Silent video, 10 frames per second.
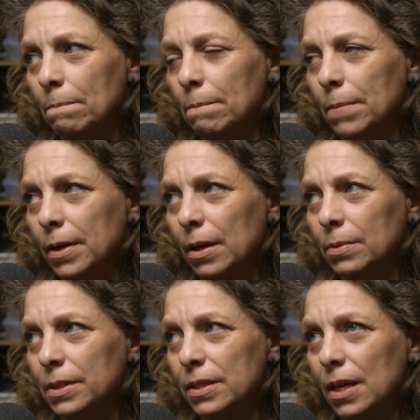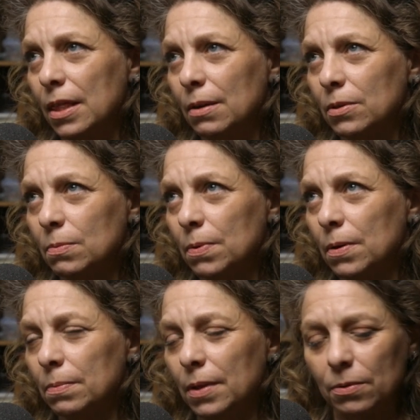But I would say there was
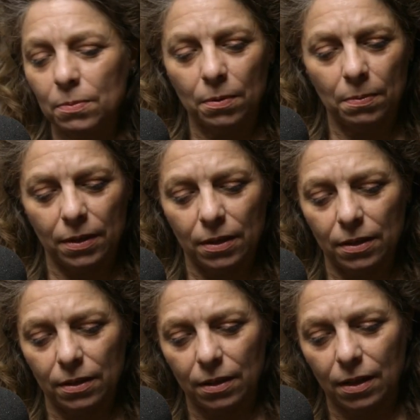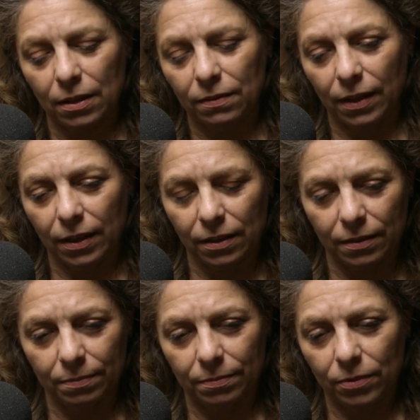probably a kind of like
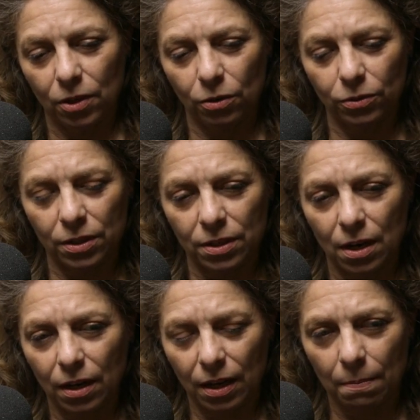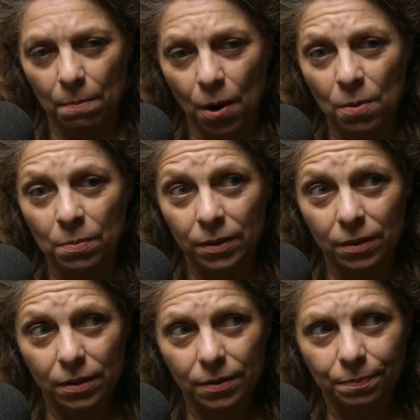a golden nugget
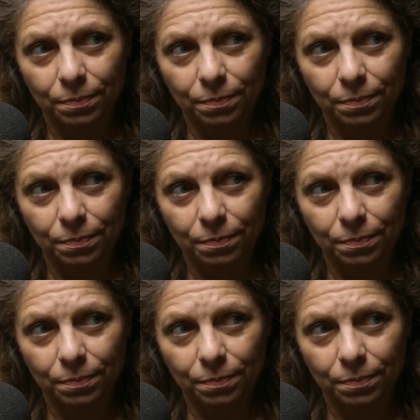moment